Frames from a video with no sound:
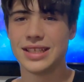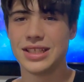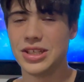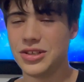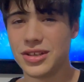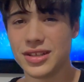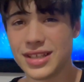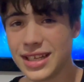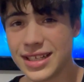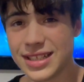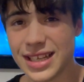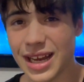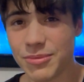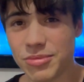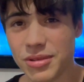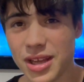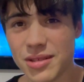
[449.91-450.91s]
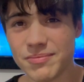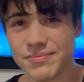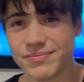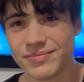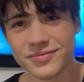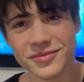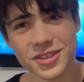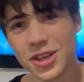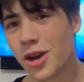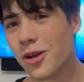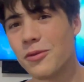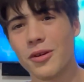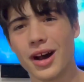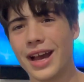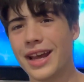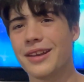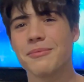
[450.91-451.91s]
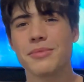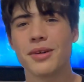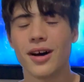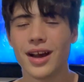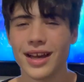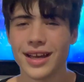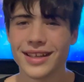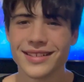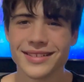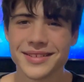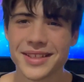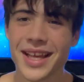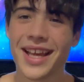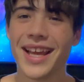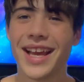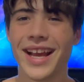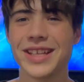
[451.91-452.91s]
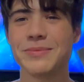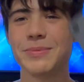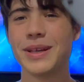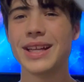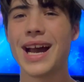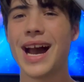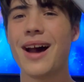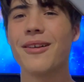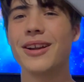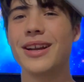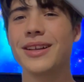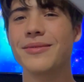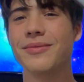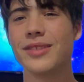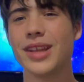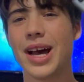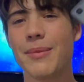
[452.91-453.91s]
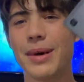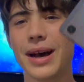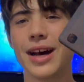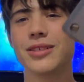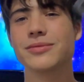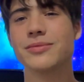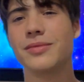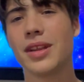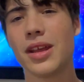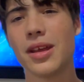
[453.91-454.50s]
you just need a tablet, go right ahead and buy it. It's been Harry. I'm out.